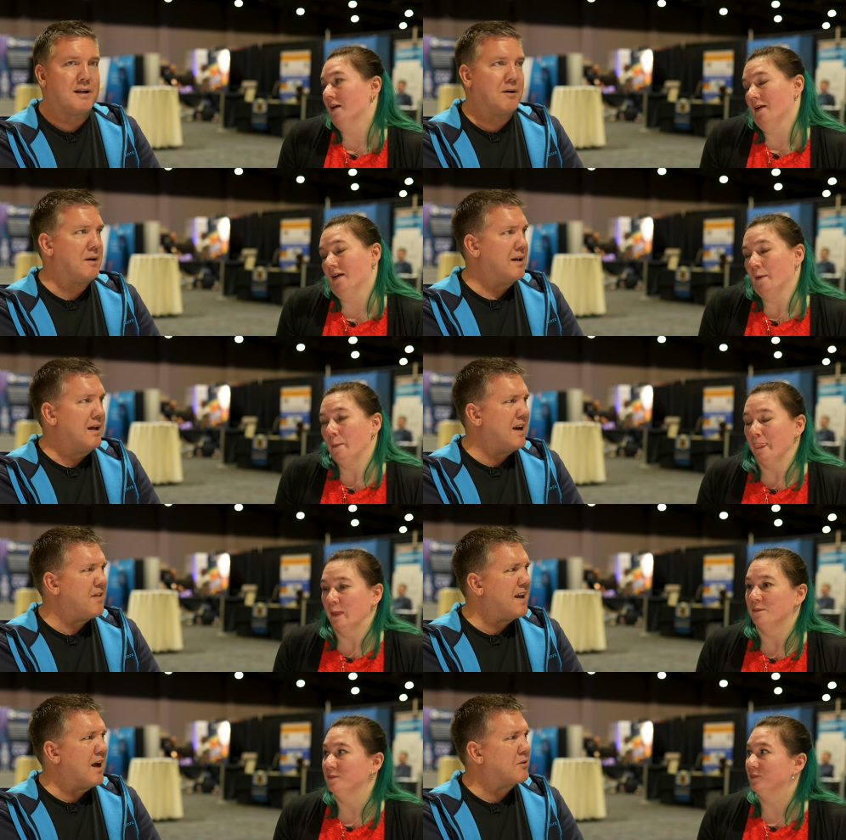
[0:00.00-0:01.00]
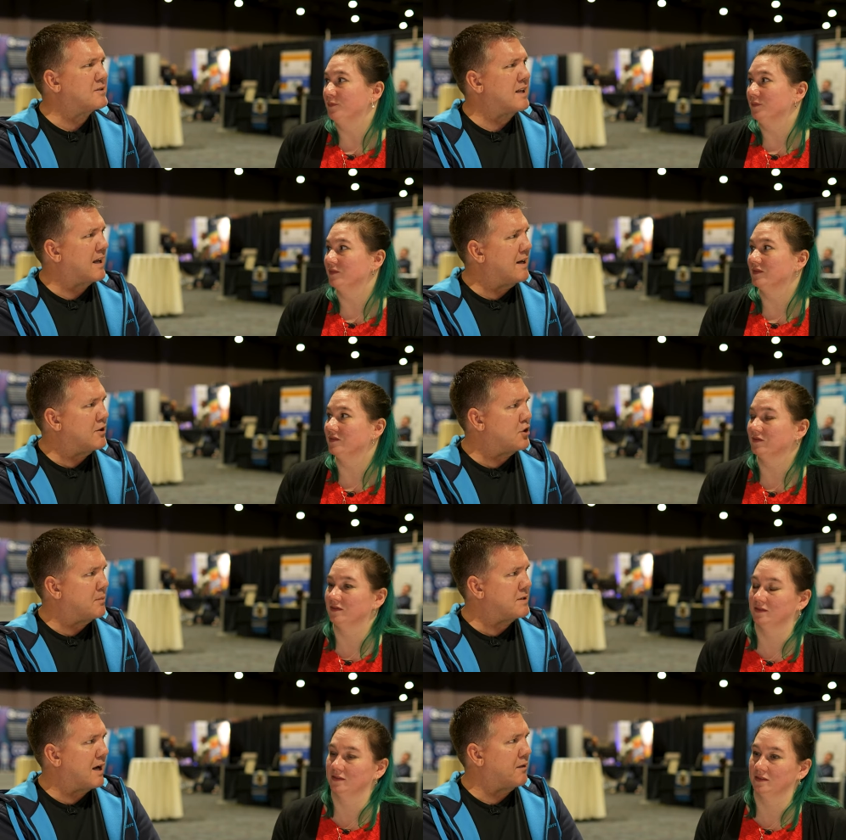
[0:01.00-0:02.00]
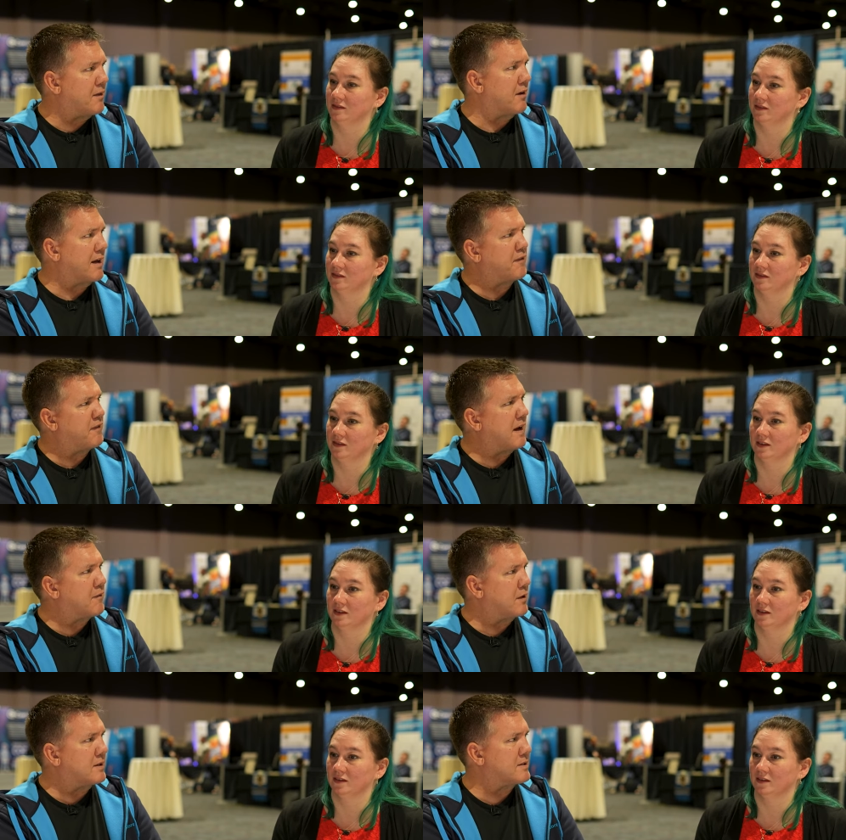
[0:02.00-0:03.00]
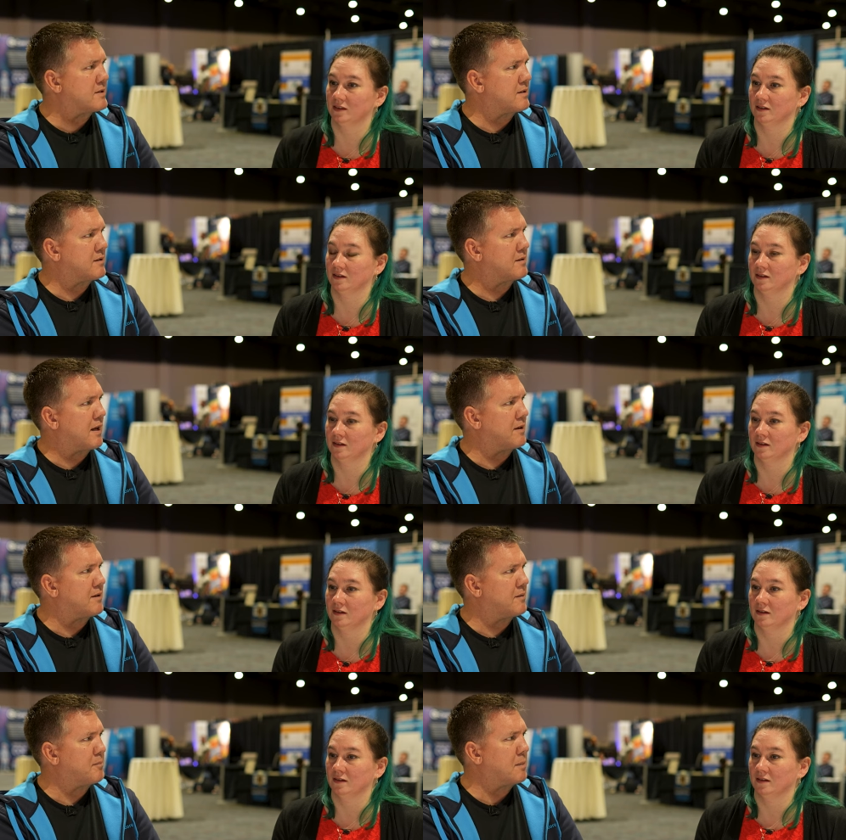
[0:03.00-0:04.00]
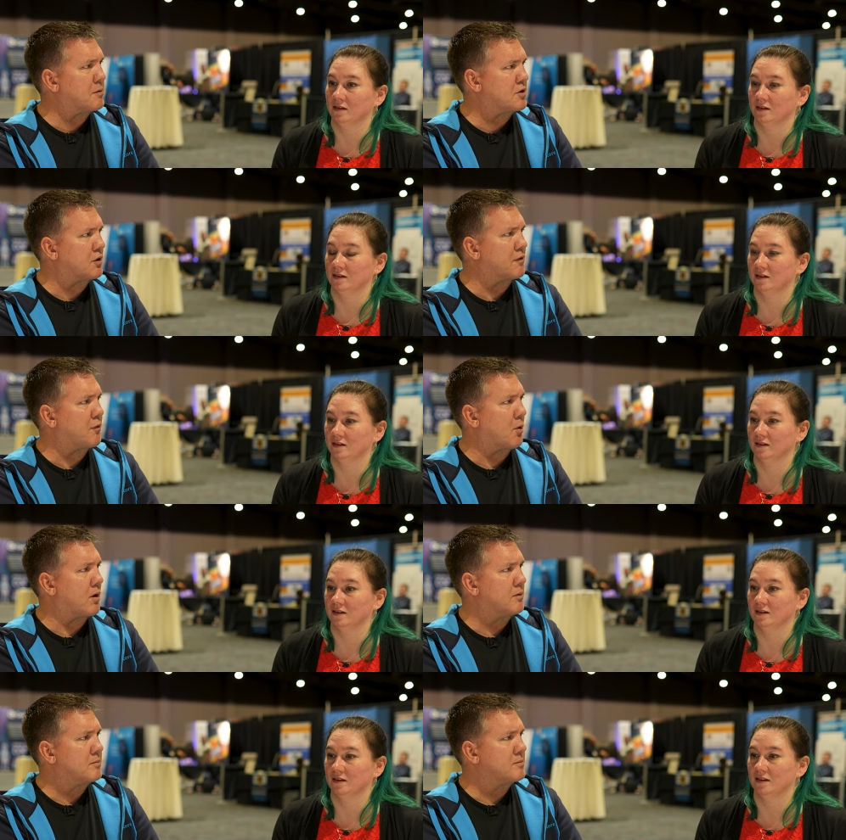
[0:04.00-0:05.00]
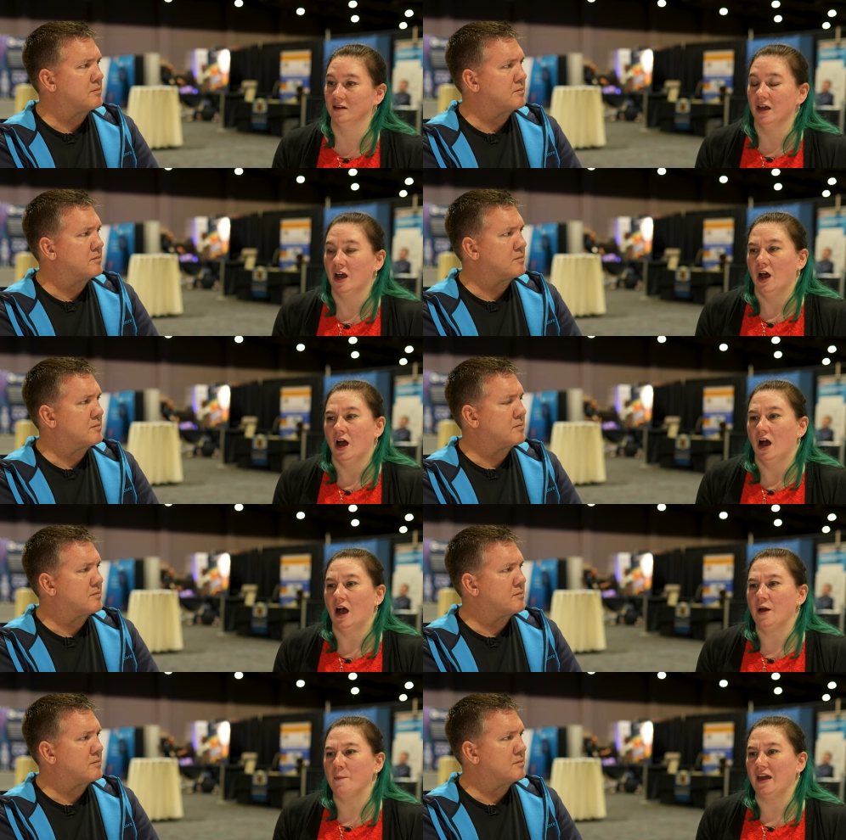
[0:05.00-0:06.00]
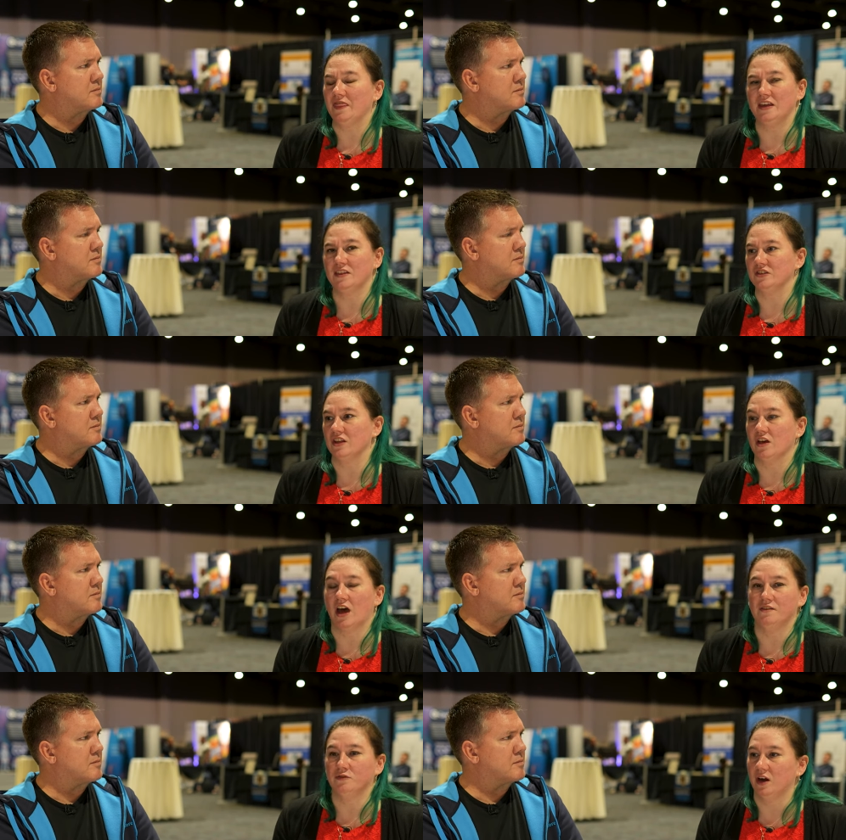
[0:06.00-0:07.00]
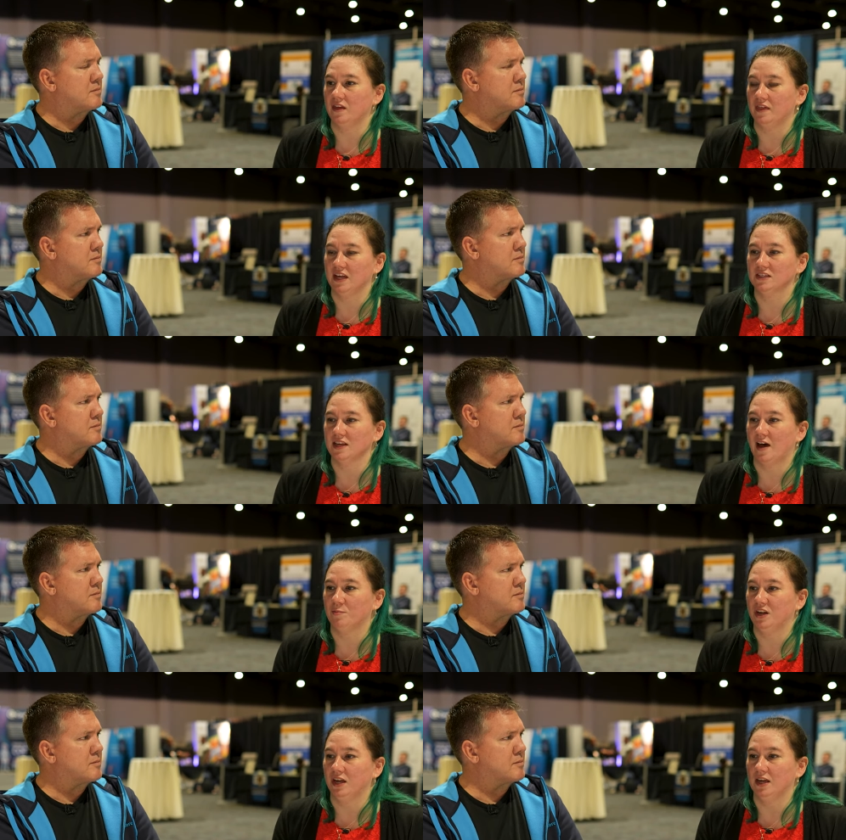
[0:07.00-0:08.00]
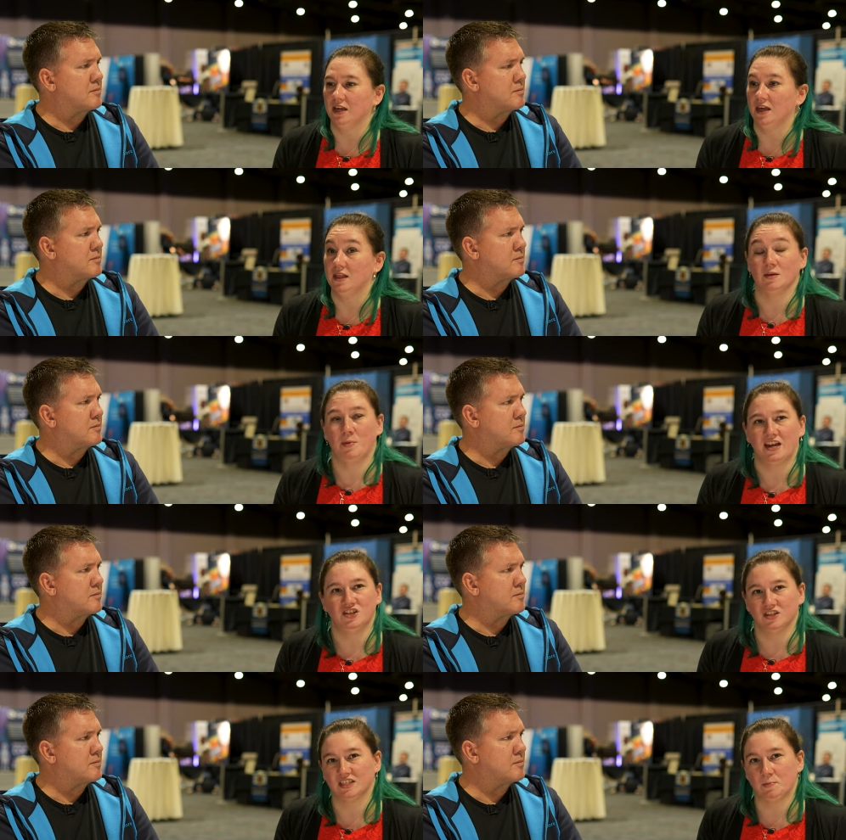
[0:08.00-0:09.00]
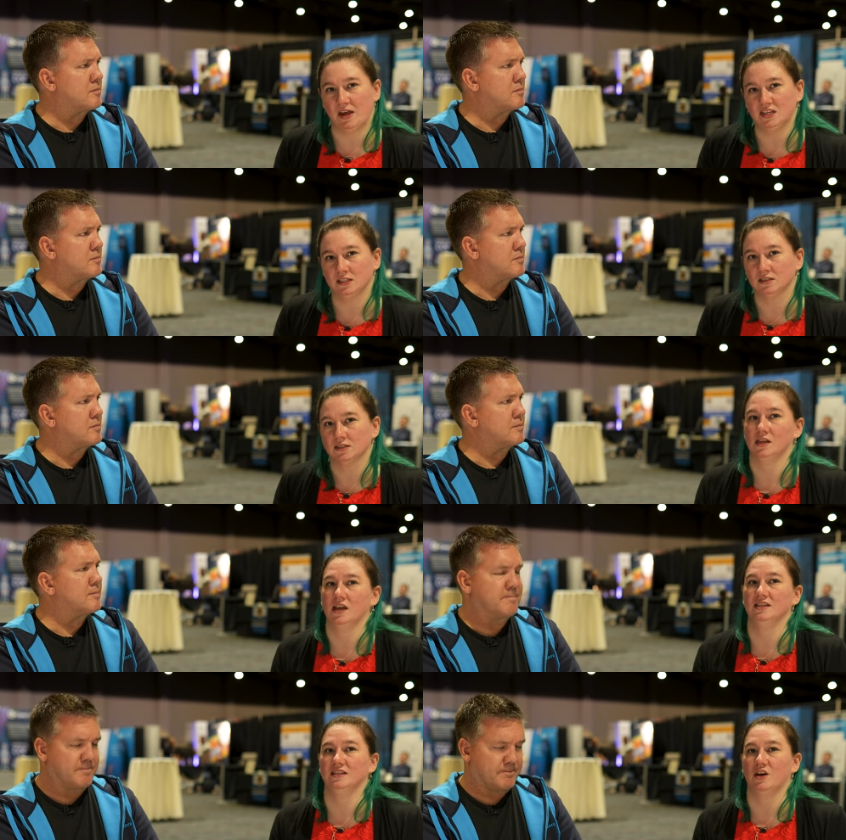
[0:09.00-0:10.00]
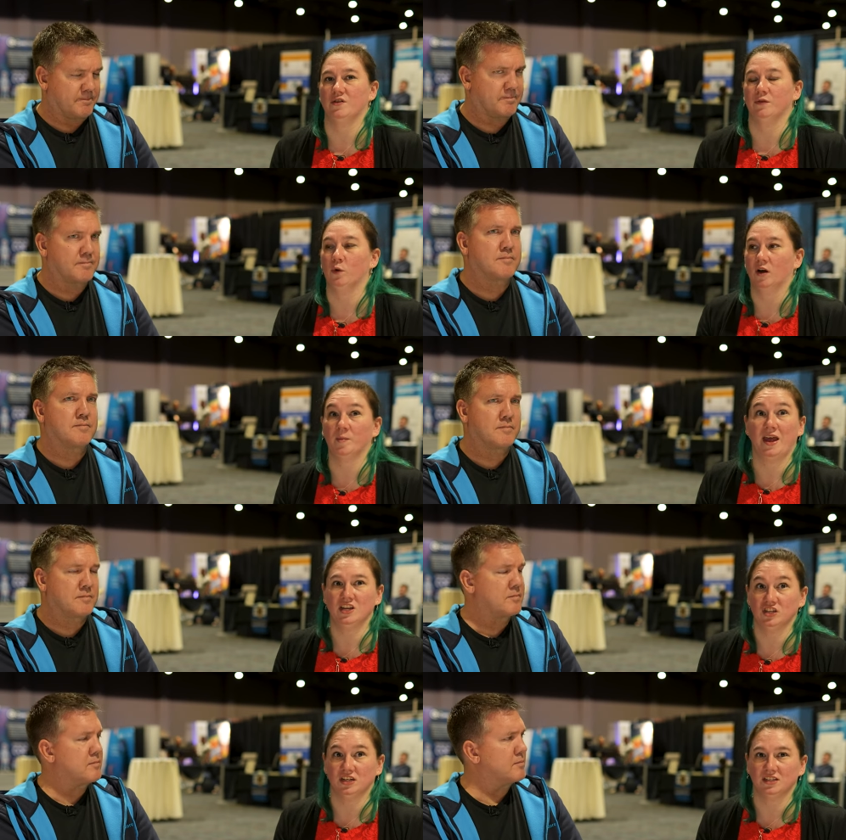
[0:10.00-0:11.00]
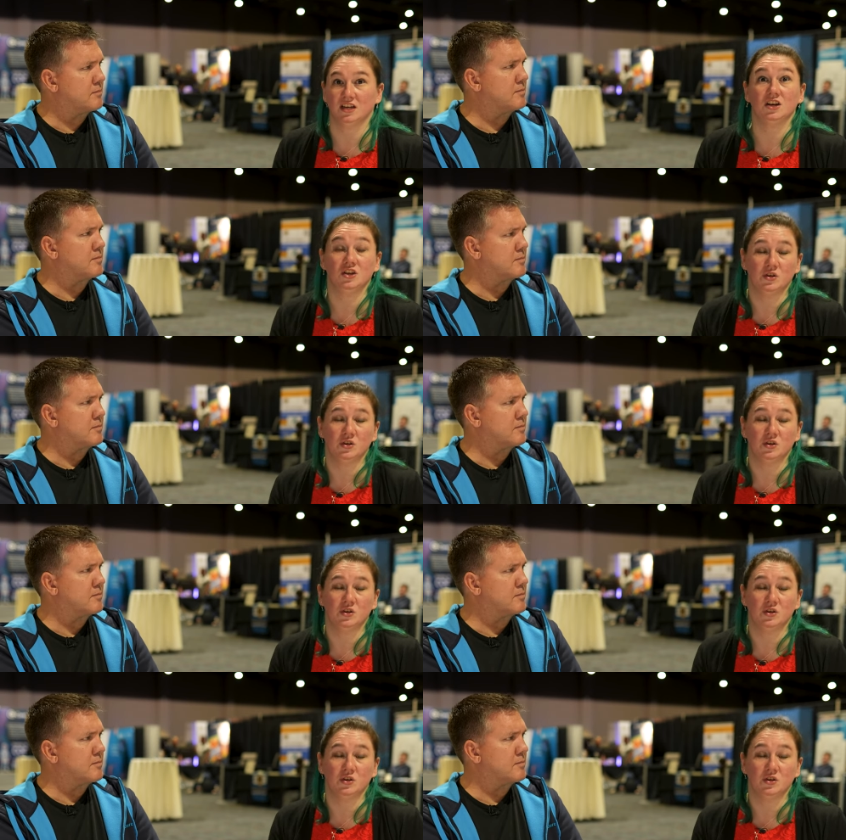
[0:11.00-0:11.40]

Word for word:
Speaker 1: uh, you know anything else that kind of jumps out that are like favorites that people should look for.
Speaker 2: Um, I think there's a lot of great things happening in the pages space. And so for pages and